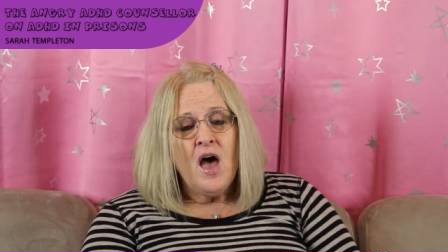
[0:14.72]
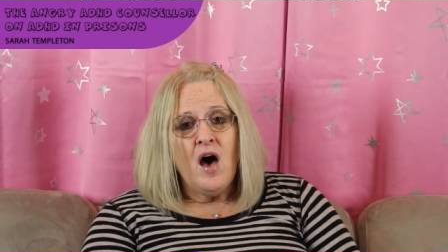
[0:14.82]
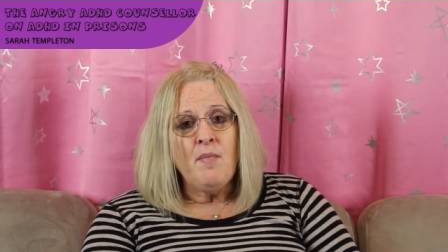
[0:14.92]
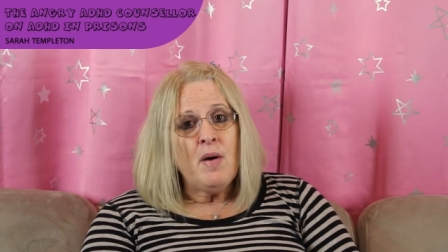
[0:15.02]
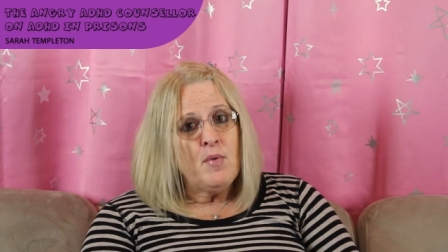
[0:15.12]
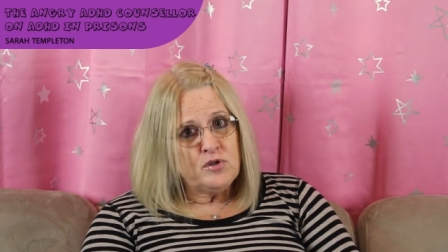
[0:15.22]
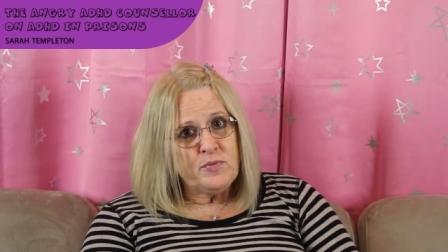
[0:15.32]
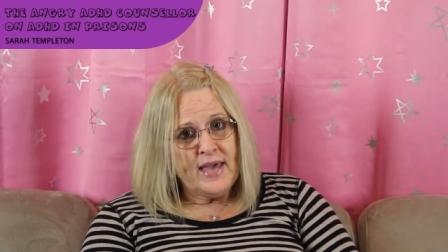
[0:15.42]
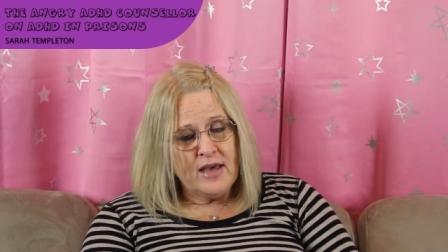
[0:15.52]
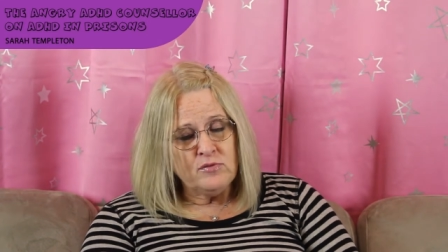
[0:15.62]
Um, I'm
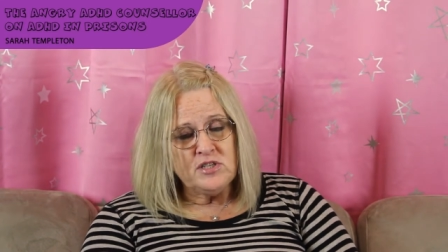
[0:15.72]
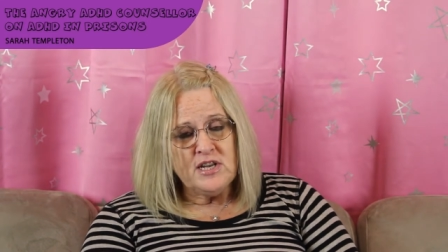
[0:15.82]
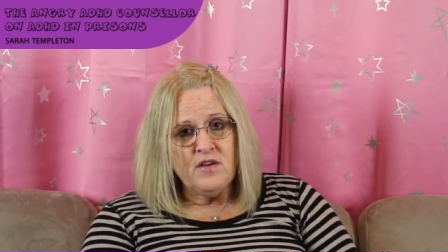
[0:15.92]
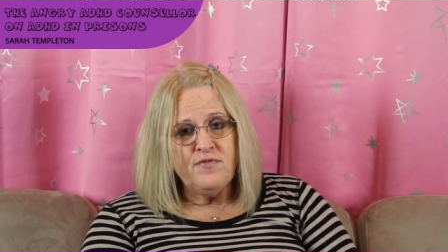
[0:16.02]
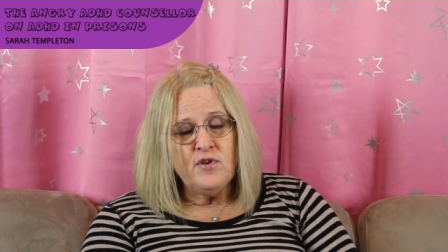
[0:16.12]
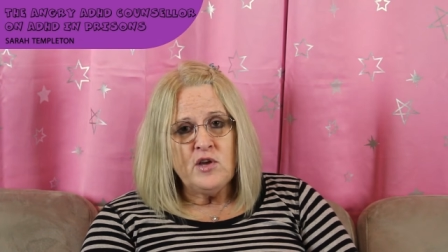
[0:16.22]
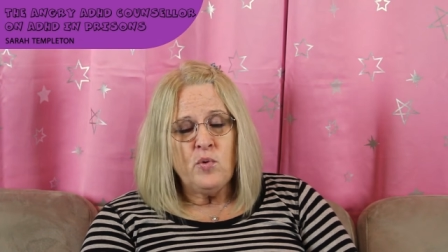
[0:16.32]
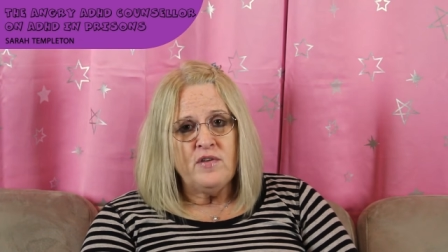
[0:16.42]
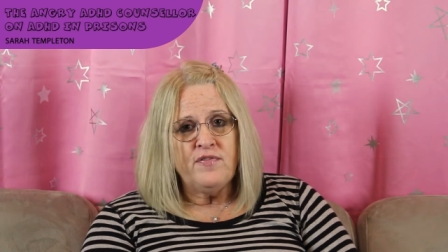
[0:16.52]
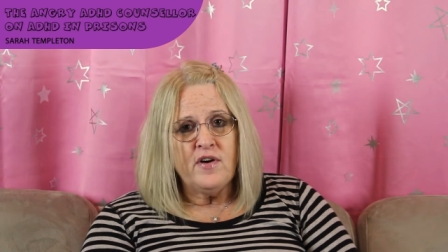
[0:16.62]
also a counsellor, fully
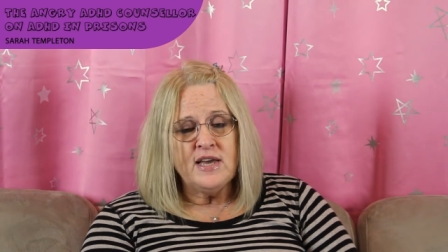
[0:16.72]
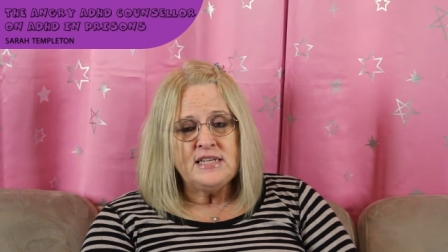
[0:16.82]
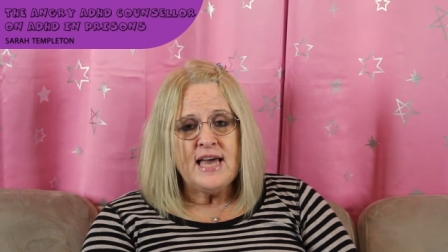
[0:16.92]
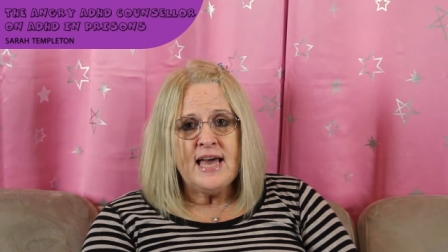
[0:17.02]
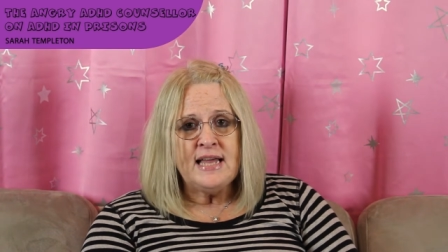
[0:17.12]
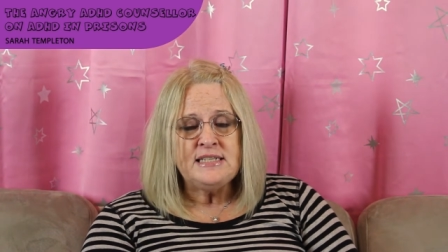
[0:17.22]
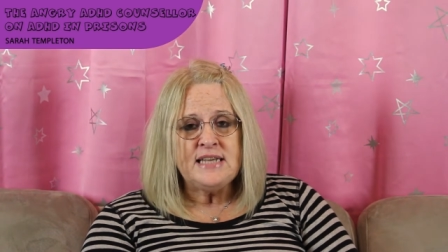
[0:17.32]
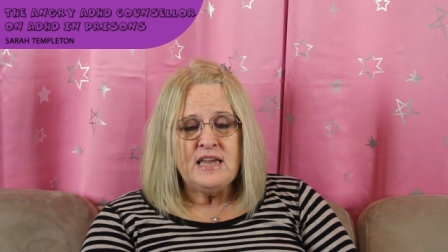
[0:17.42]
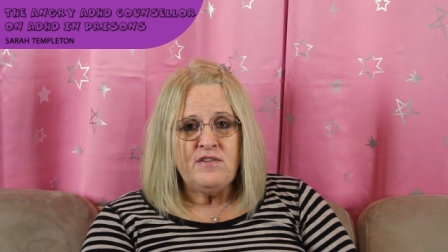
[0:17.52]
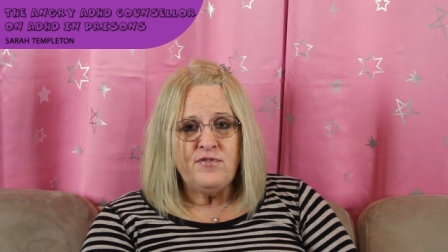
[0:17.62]
qualified, and
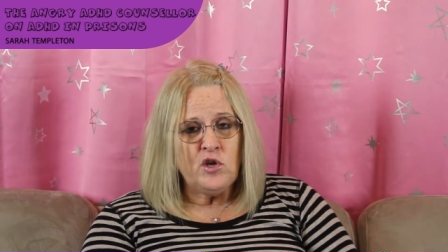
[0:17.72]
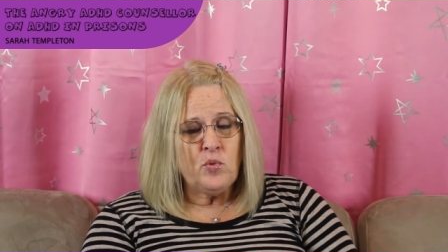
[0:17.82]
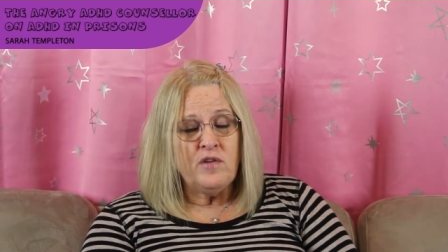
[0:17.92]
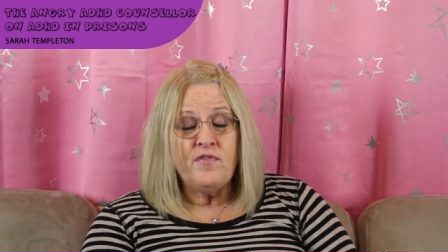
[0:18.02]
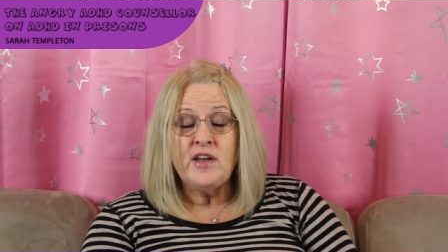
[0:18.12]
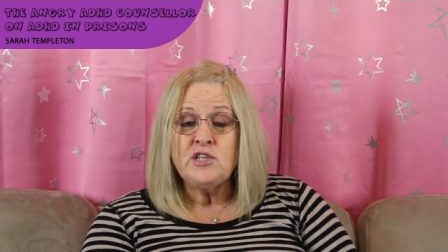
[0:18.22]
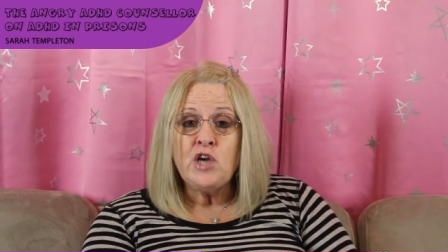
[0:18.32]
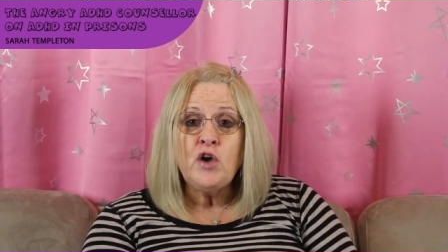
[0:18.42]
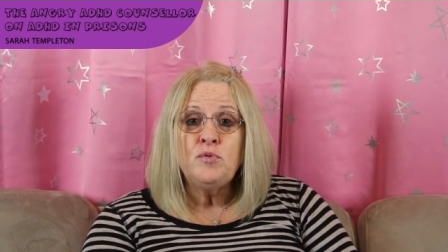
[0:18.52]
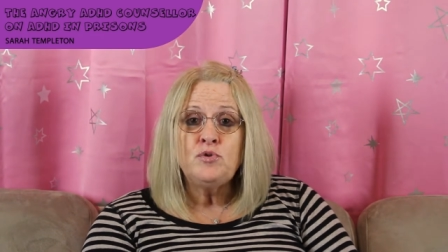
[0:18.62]
a fully qualified
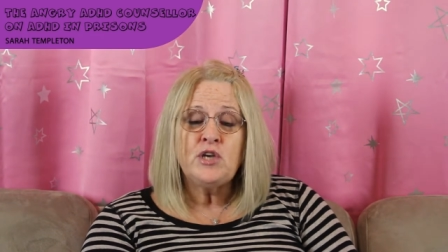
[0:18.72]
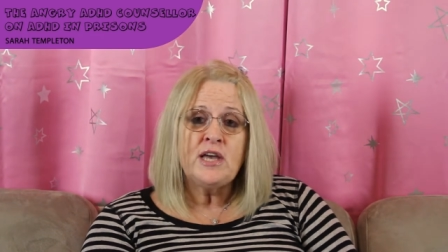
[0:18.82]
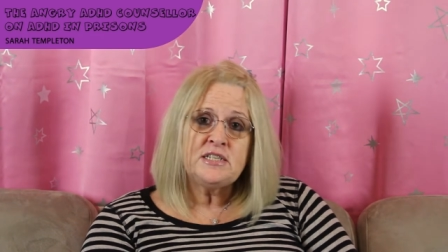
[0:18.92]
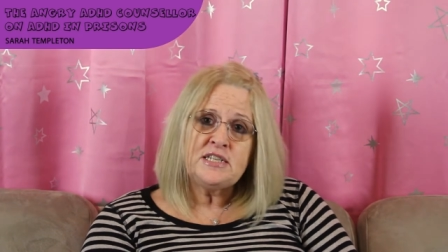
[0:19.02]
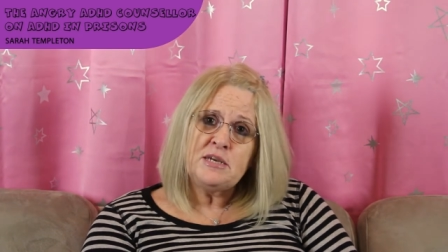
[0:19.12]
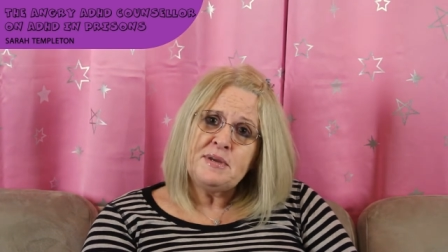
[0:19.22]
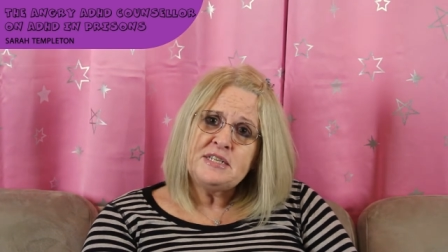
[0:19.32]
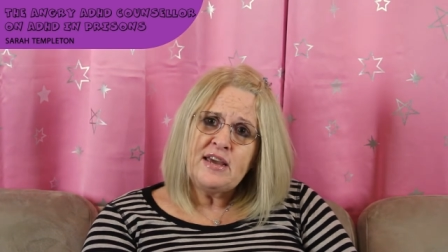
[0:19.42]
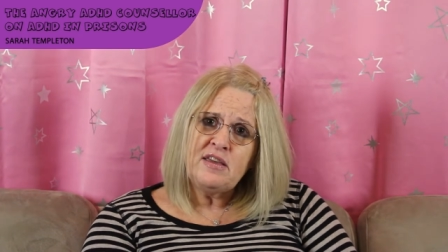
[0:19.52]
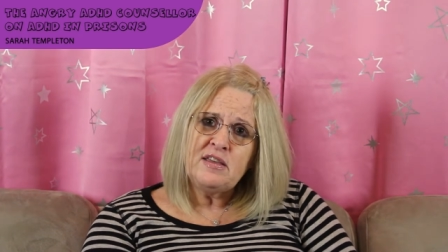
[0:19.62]
coach and
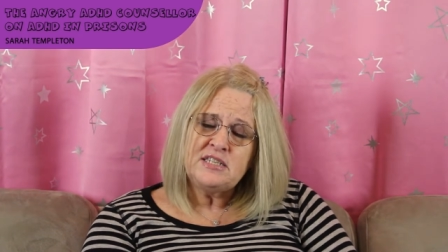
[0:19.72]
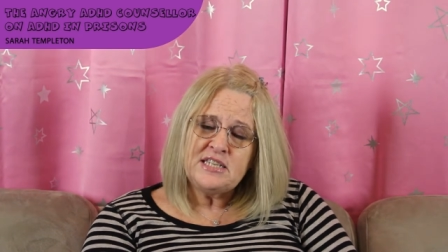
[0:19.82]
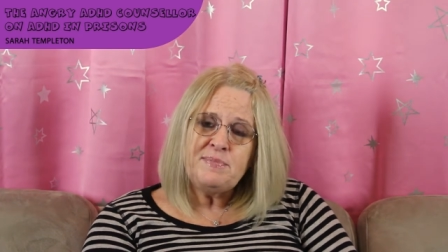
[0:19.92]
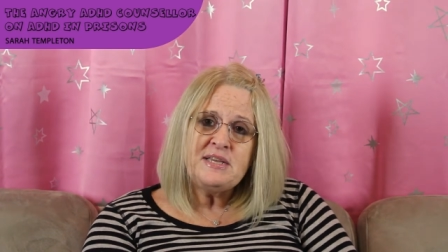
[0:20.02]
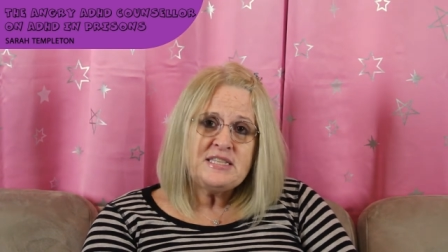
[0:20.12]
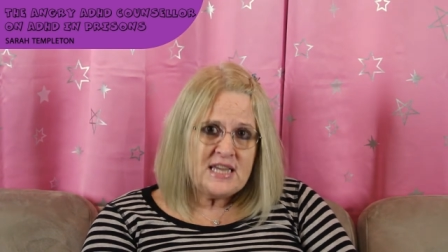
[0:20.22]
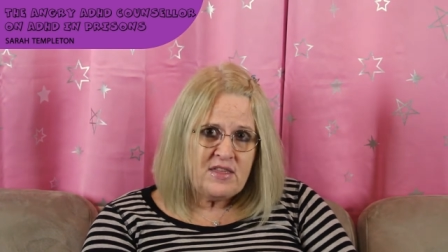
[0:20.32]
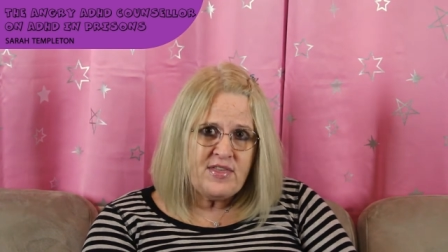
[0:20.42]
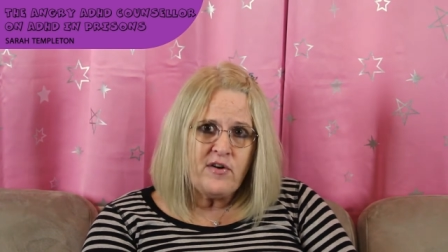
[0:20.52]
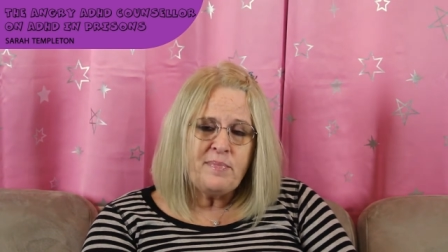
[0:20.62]
CBT,
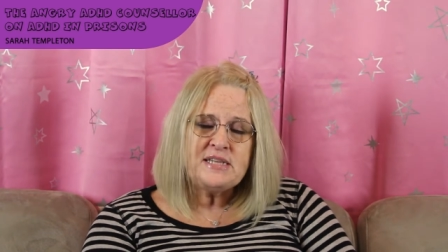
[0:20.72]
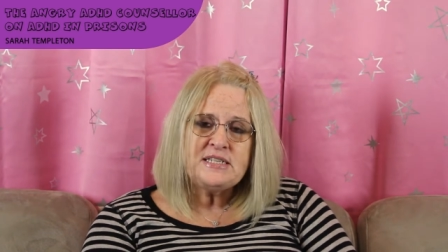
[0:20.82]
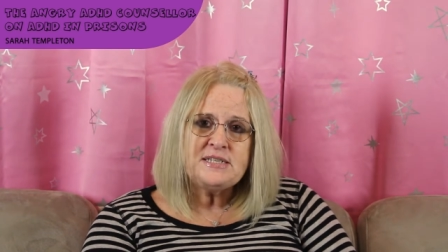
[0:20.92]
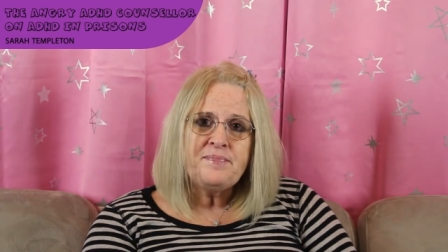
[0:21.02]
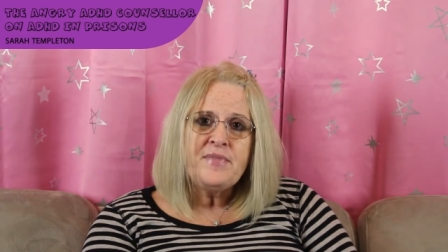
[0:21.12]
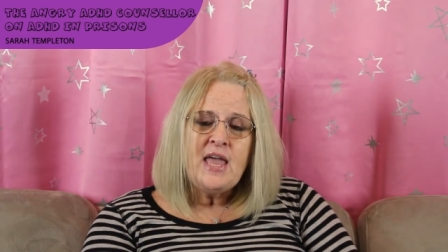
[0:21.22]
CBT therapist.